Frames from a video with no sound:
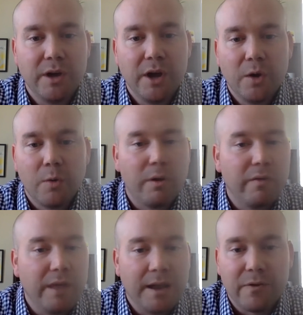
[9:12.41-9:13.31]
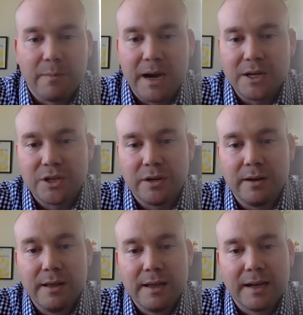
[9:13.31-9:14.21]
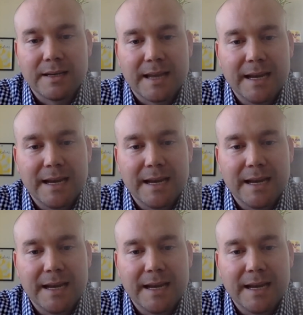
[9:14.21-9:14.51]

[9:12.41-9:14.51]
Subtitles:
or the information contained